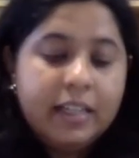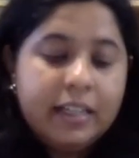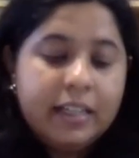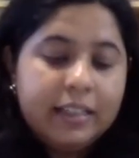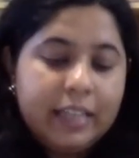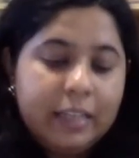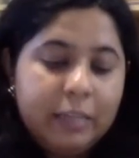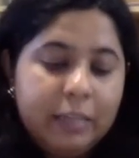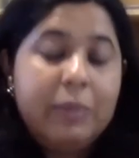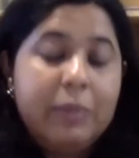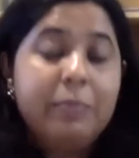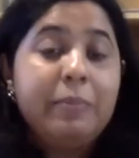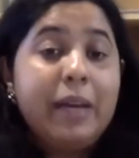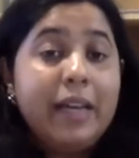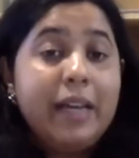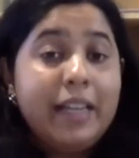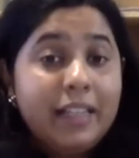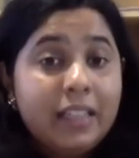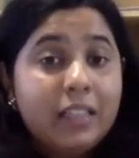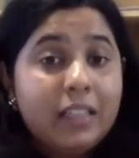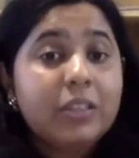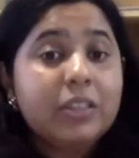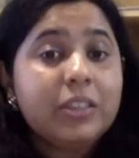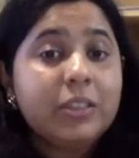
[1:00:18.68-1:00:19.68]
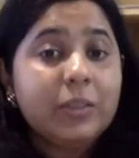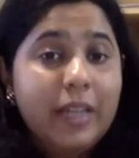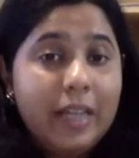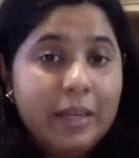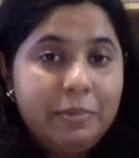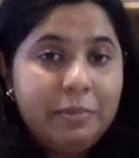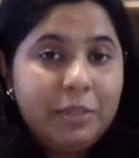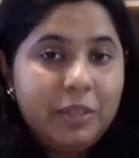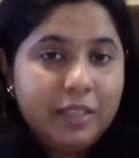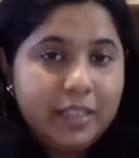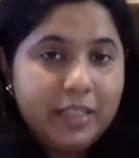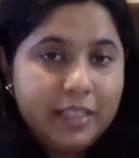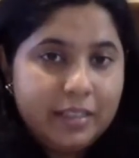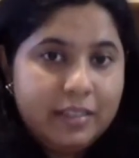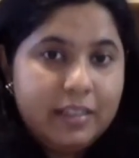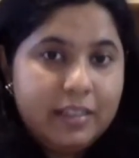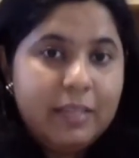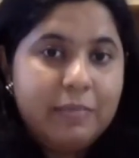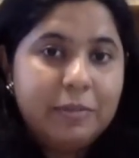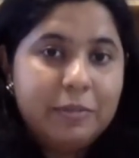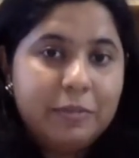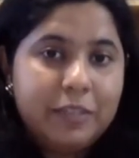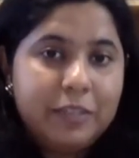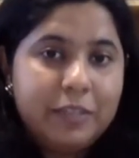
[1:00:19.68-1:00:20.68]
that we might look to emulate
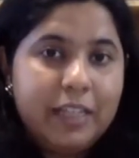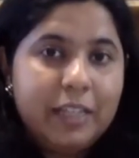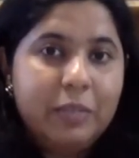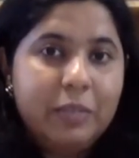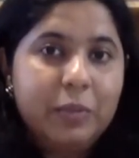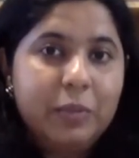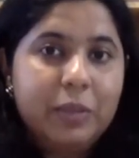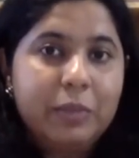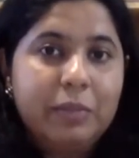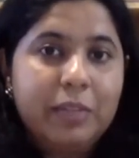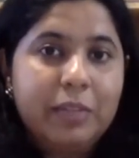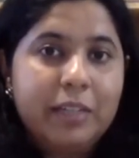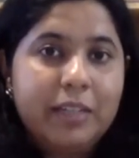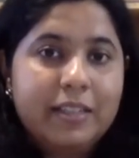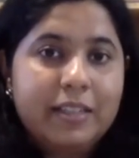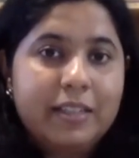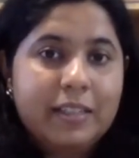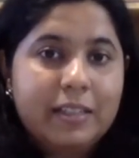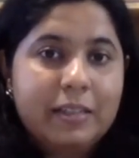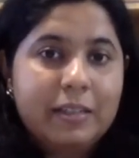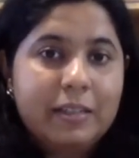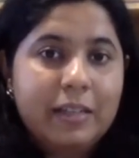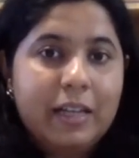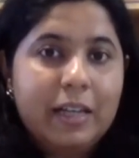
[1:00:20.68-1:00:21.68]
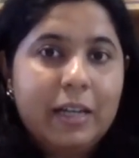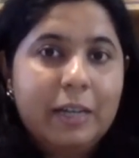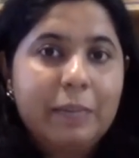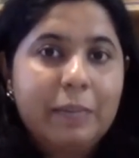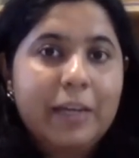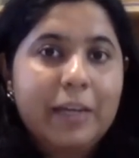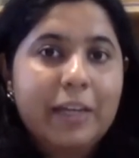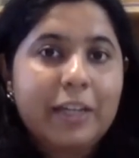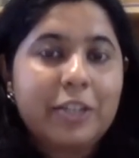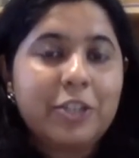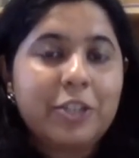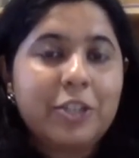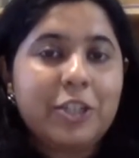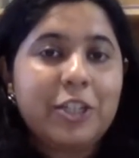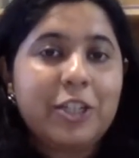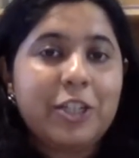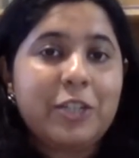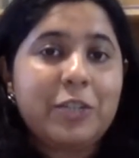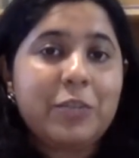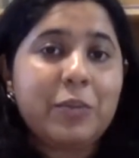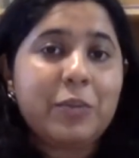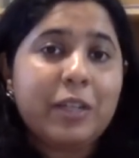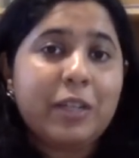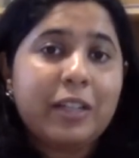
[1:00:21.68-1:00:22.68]
some of that with plastic packaging
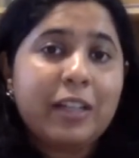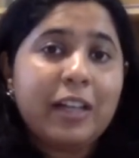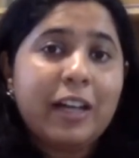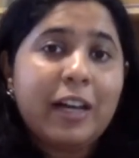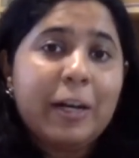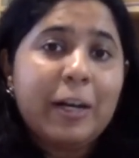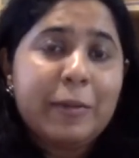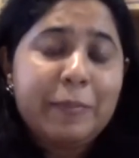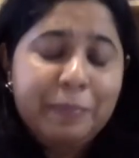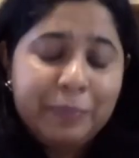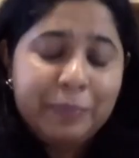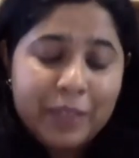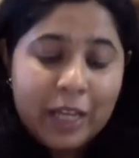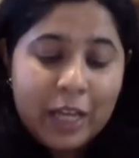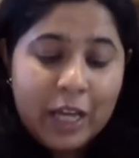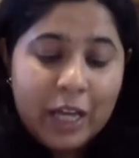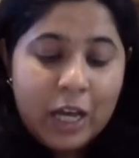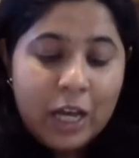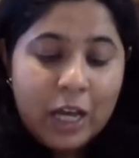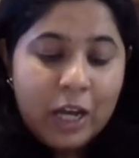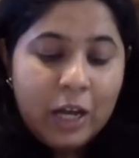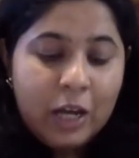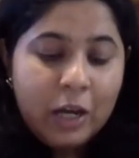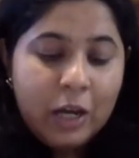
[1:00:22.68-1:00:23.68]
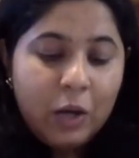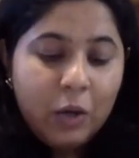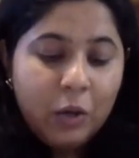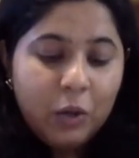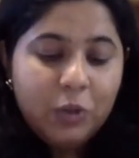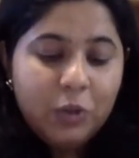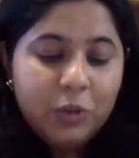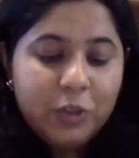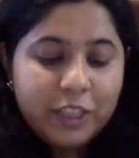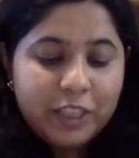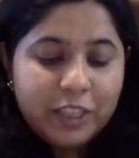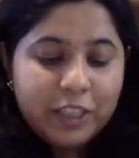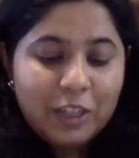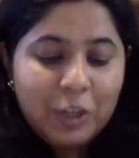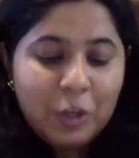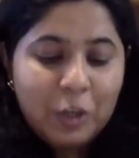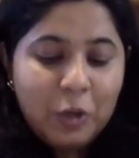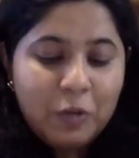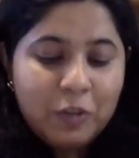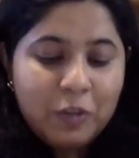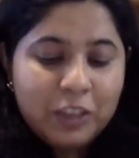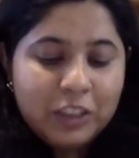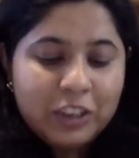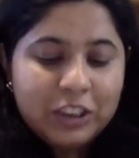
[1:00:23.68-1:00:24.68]
as well. Ulrika,
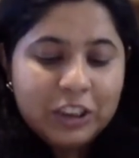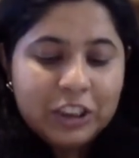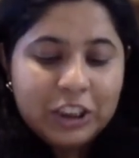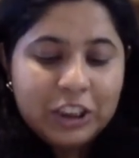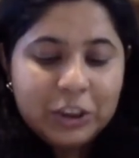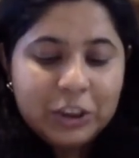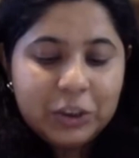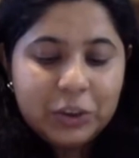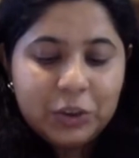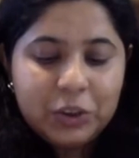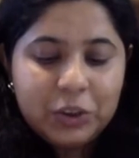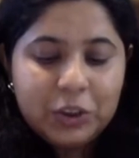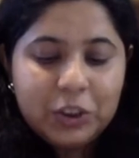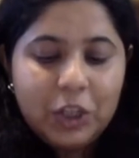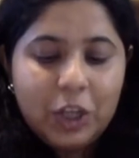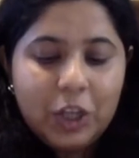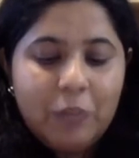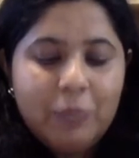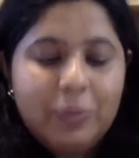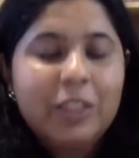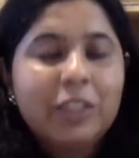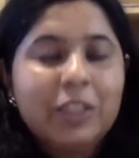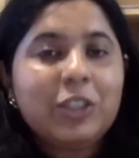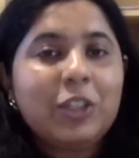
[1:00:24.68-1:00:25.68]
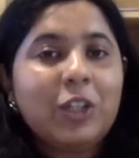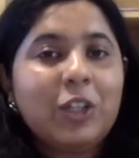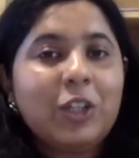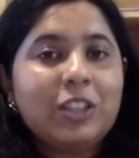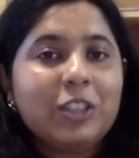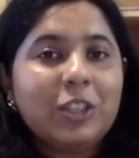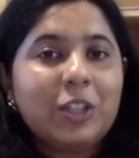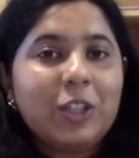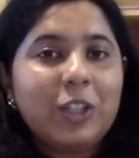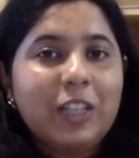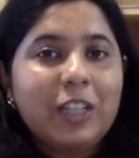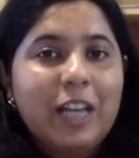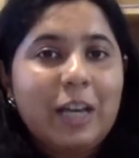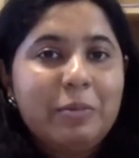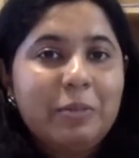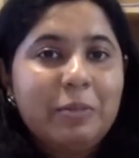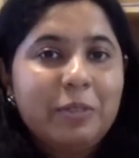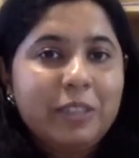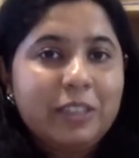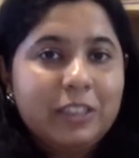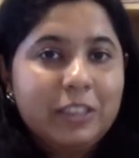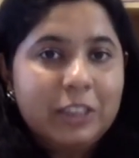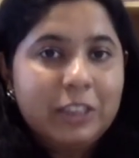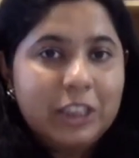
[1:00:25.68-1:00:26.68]
over to you to comment on the
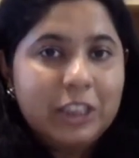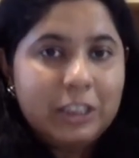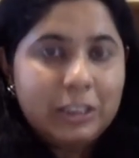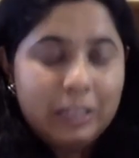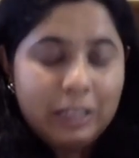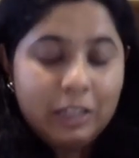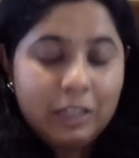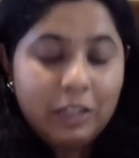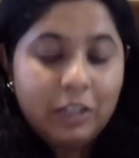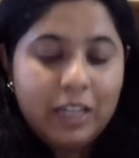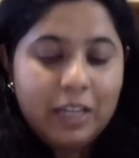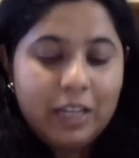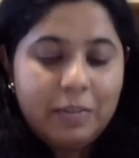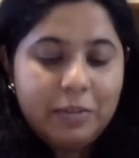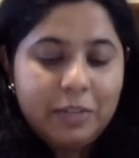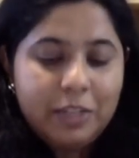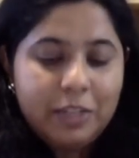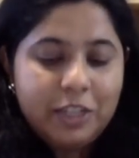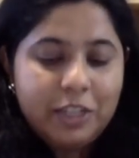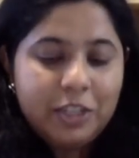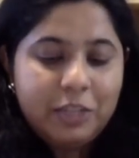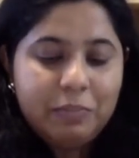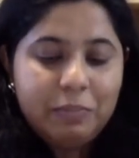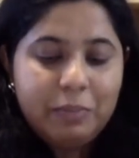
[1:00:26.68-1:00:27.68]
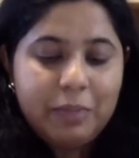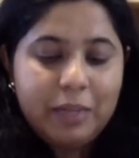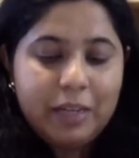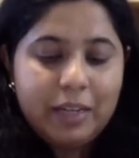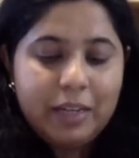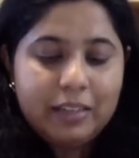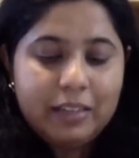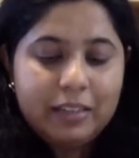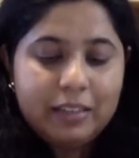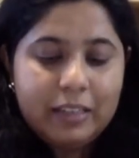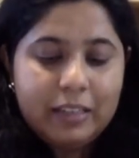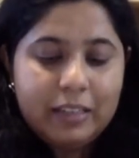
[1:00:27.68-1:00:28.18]
collaboration part.